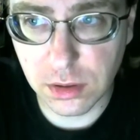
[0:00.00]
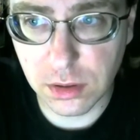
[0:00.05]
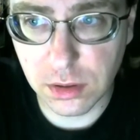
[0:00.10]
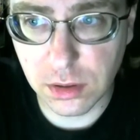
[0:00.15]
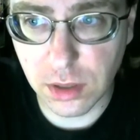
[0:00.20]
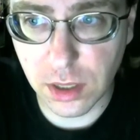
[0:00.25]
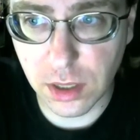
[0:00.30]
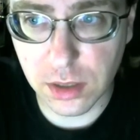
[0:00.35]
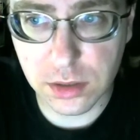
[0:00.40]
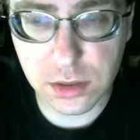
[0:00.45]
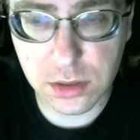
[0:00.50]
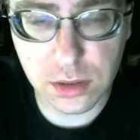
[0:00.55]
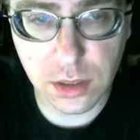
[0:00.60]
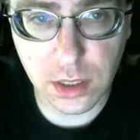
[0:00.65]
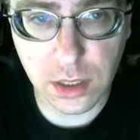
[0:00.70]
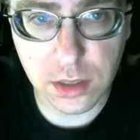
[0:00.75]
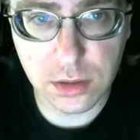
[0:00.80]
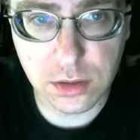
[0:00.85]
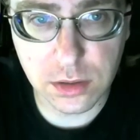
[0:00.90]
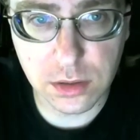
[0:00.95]
not a
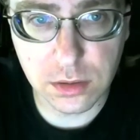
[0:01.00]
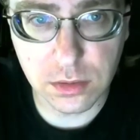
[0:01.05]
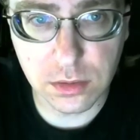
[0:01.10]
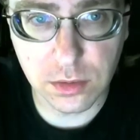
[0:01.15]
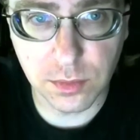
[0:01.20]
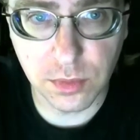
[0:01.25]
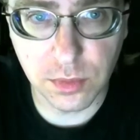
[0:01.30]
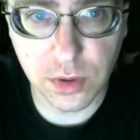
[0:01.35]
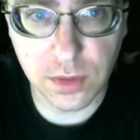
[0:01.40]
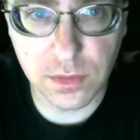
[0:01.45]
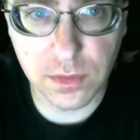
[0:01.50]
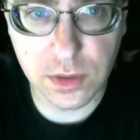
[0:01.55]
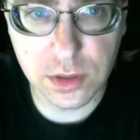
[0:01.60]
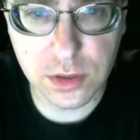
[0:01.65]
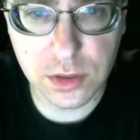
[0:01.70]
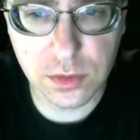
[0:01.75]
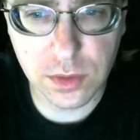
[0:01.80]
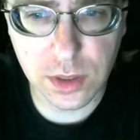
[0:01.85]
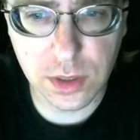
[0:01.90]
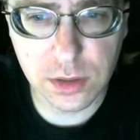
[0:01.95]
slight to the previous
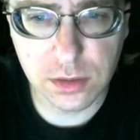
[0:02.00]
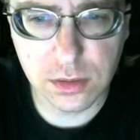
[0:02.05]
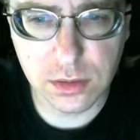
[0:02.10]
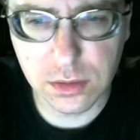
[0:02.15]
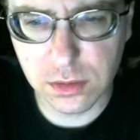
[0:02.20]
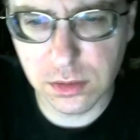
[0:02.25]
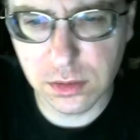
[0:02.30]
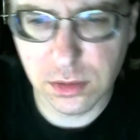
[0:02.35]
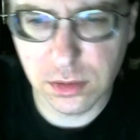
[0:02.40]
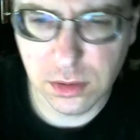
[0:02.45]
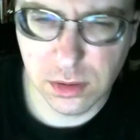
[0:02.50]
director,